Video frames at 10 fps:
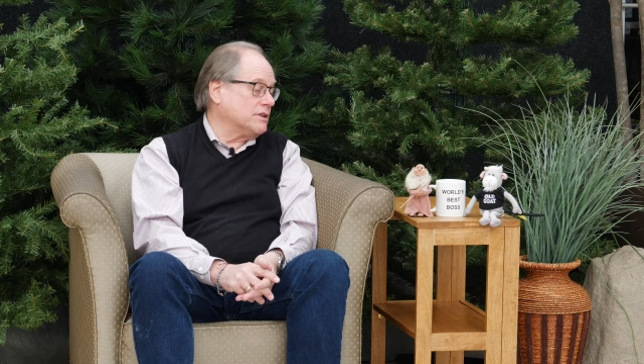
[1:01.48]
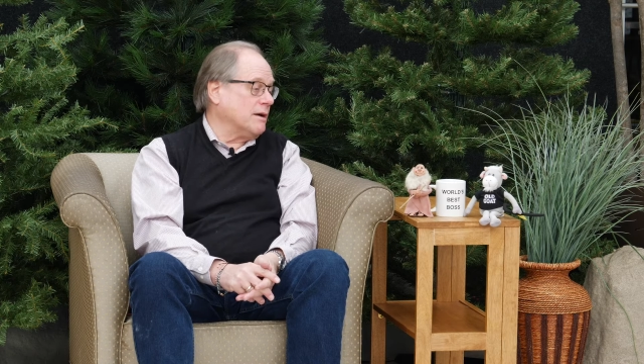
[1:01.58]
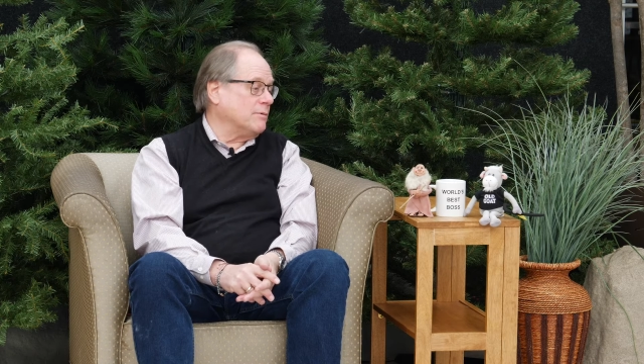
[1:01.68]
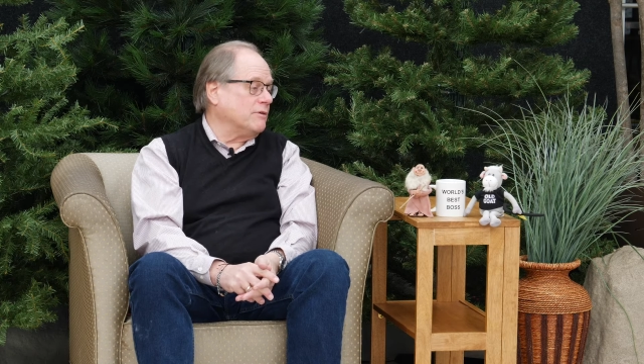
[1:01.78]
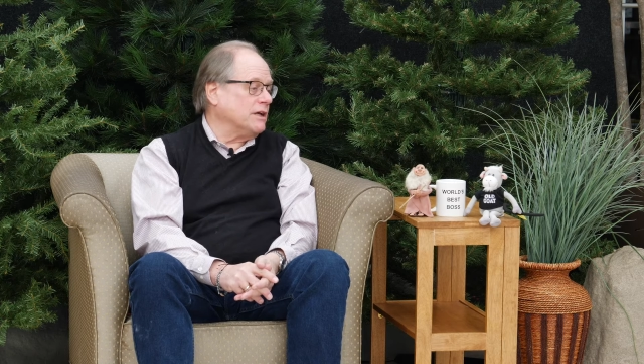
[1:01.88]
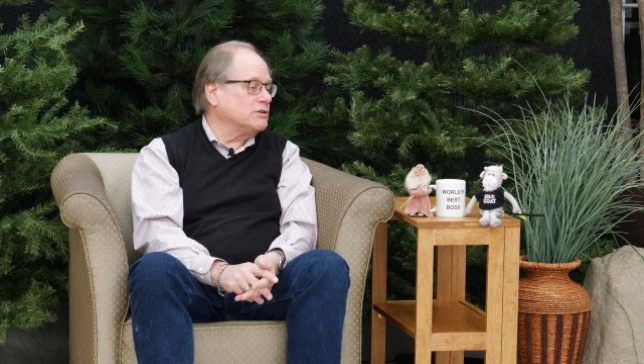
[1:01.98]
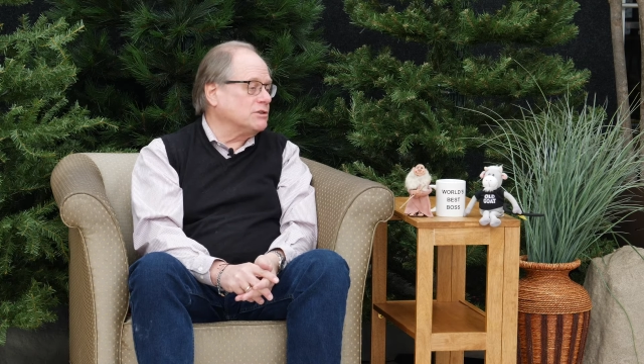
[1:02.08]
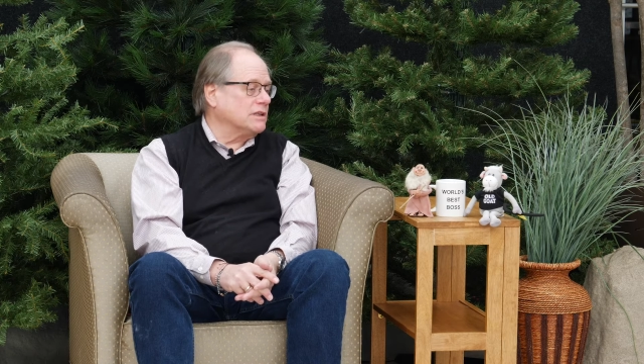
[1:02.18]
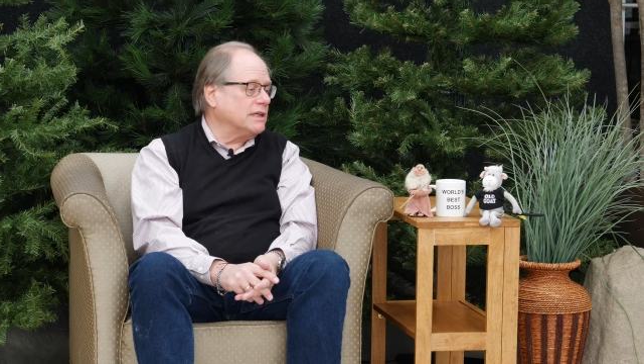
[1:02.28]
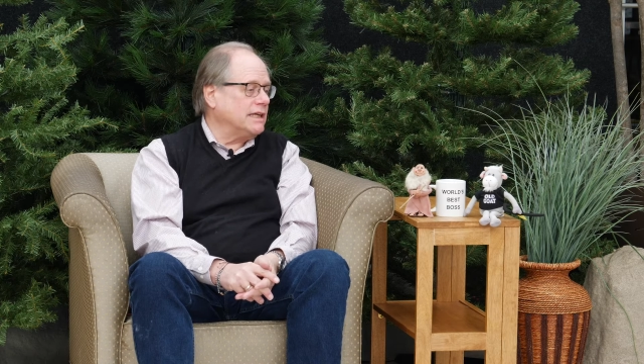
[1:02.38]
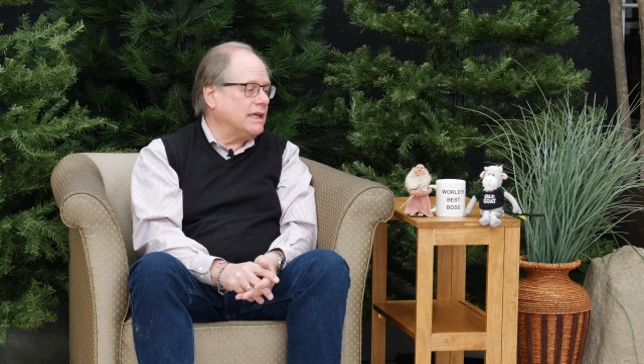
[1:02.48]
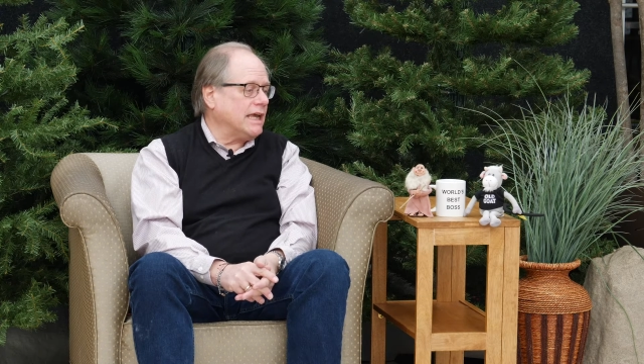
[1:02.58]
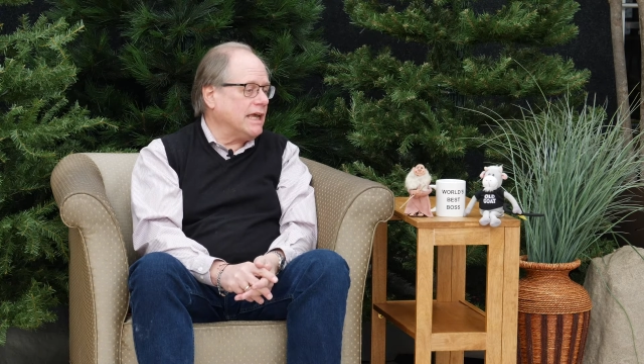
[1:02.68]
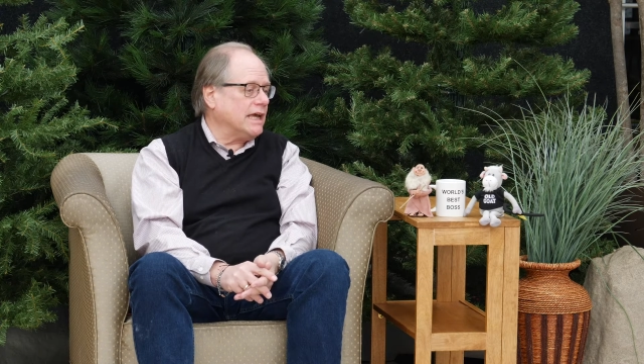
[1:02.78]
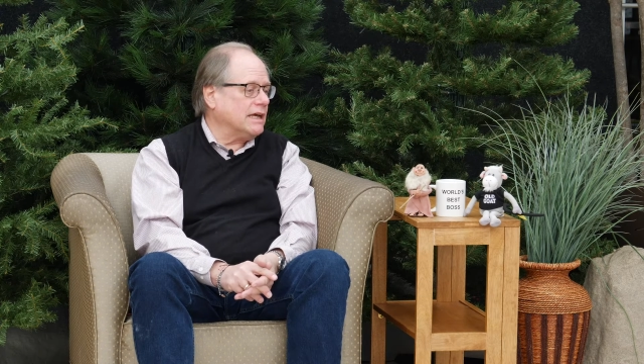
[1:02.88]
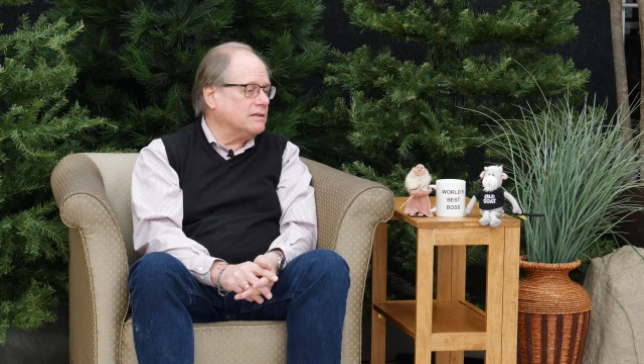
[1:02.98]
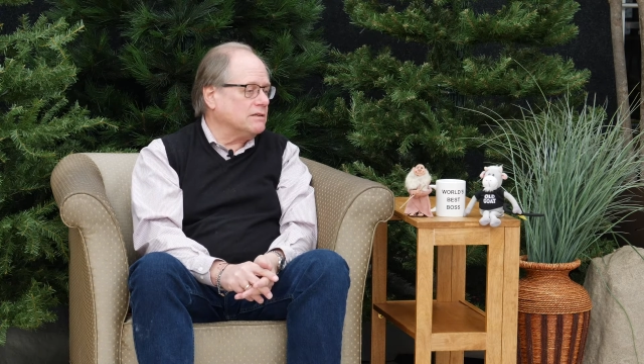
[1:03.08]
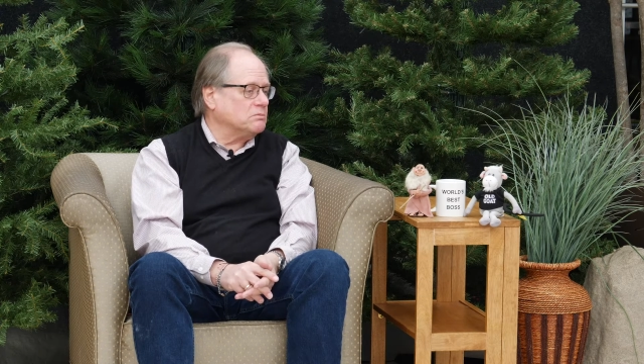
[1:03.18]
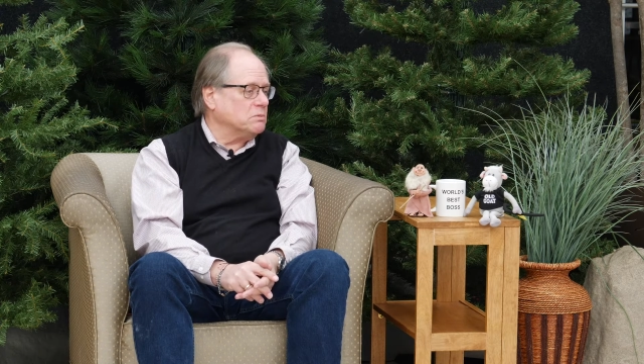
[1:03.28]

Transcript: come eventually, and